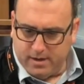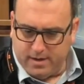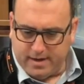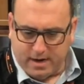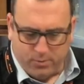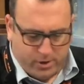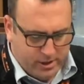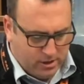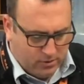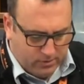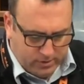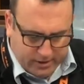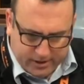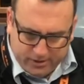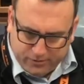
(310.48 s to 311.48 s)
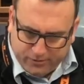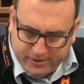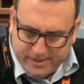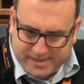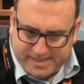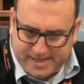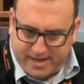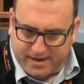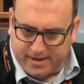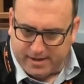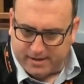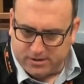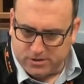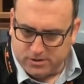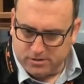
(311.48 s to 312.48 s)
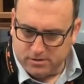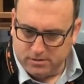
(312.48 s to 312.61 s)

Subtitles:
And I want you to really crease that edge.